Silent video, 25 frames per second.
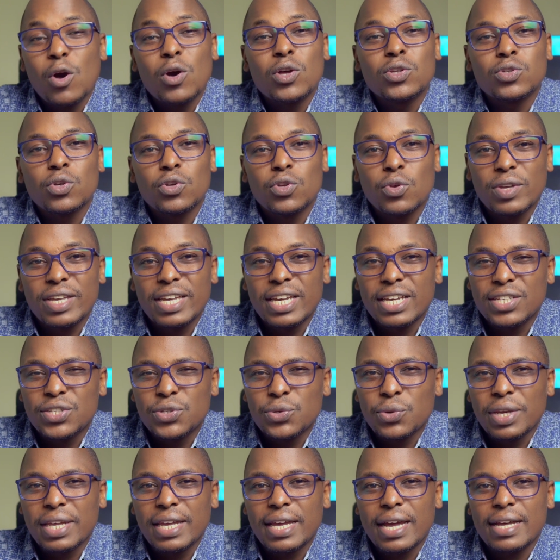Also, you get
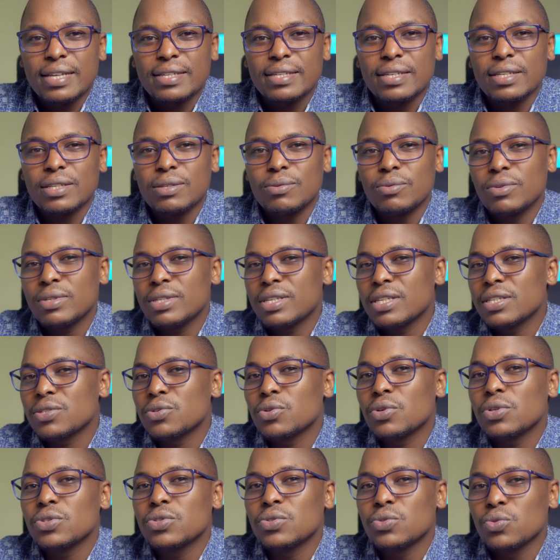uric acid, which is
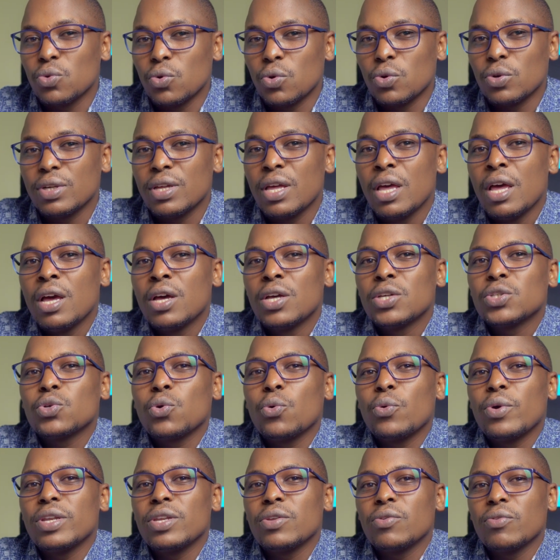not good.
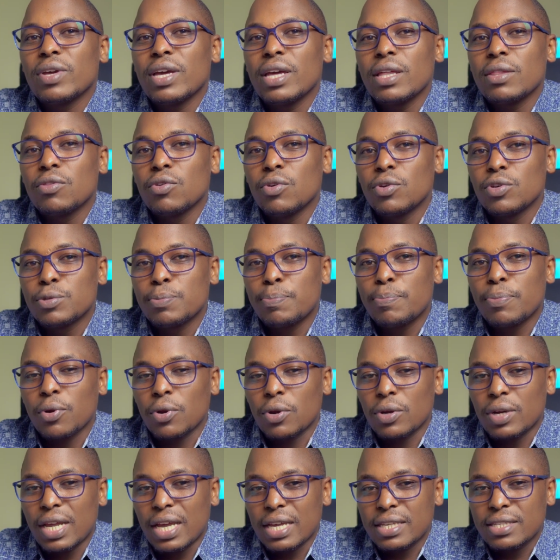So when you get those
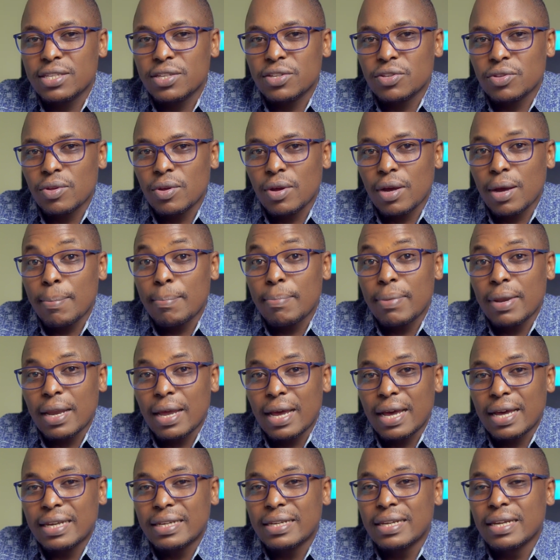products in your
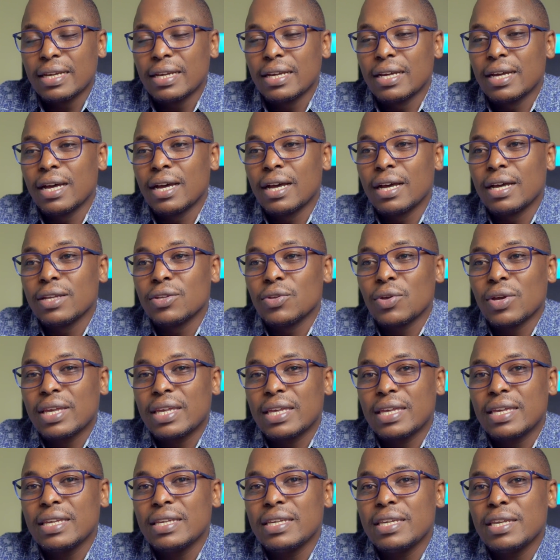blood, your
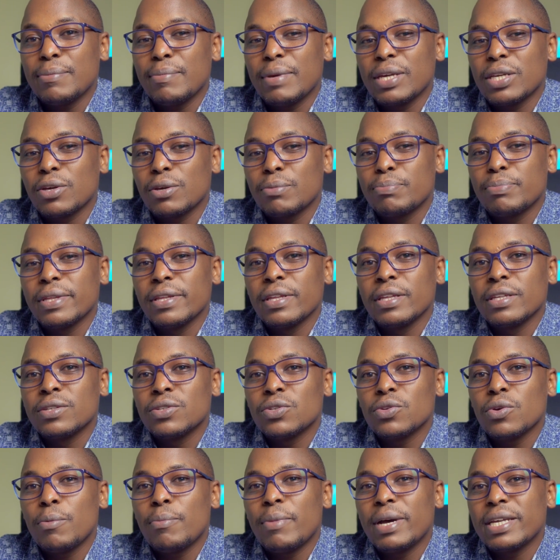kidney may not be
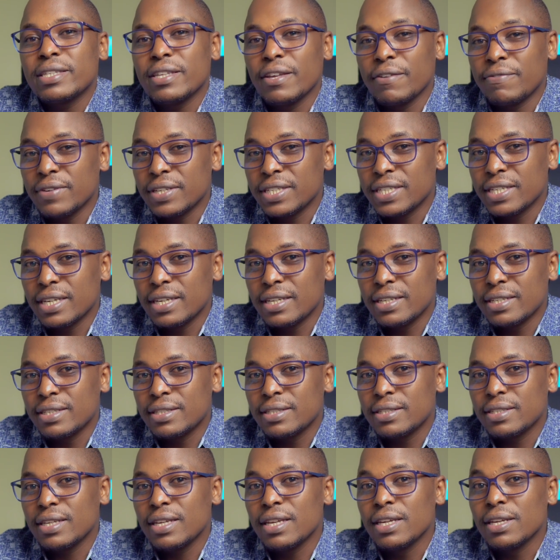so much
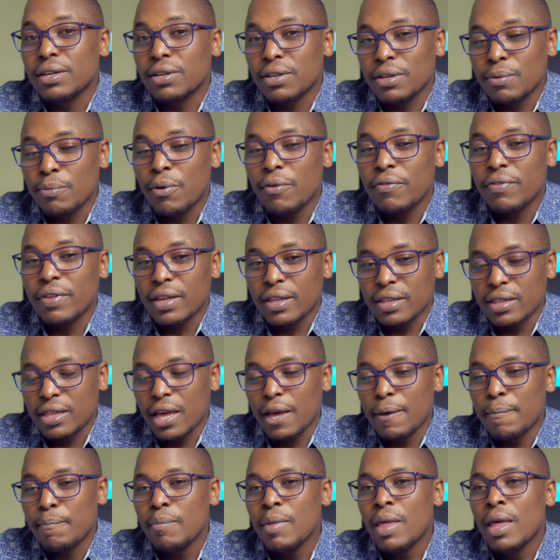efficient in removing
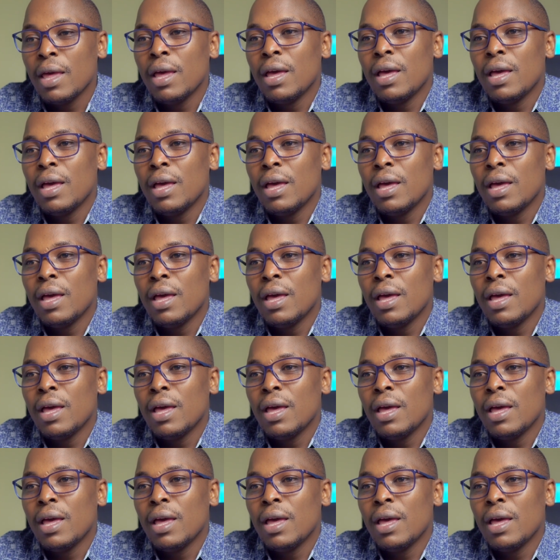them.